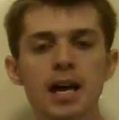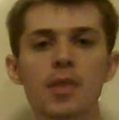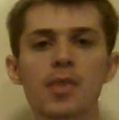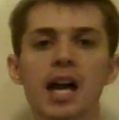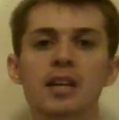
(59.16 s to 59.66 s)

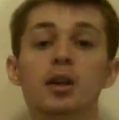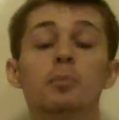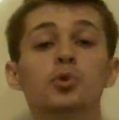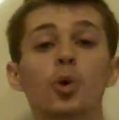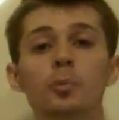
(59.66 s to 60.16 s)
and that is
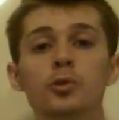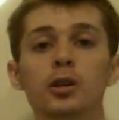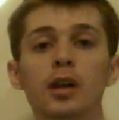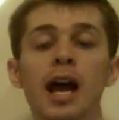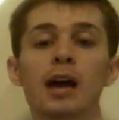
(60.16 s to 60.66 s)

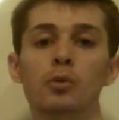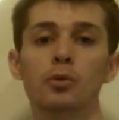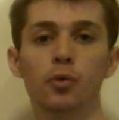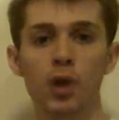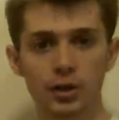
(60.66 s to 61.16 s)
absorption and
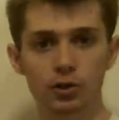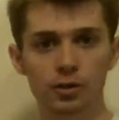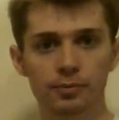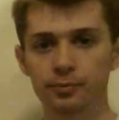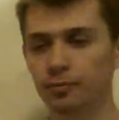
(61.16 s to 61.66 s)

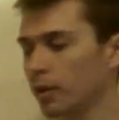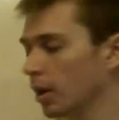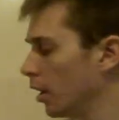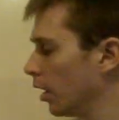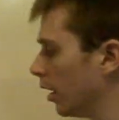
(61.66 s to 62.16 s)
reflection.
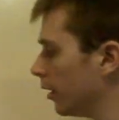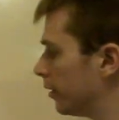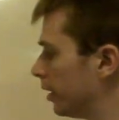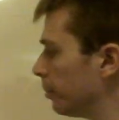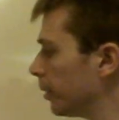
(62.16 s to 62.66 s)

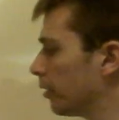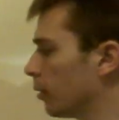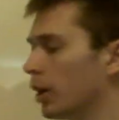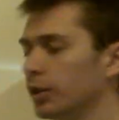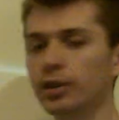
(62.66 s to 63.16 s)
Typically
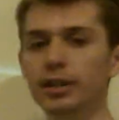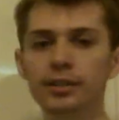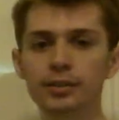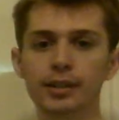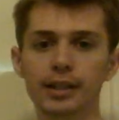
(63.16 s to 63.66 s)
what you're going
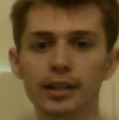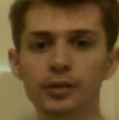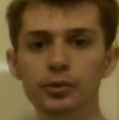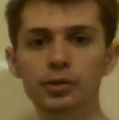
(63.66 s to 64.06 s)
to see is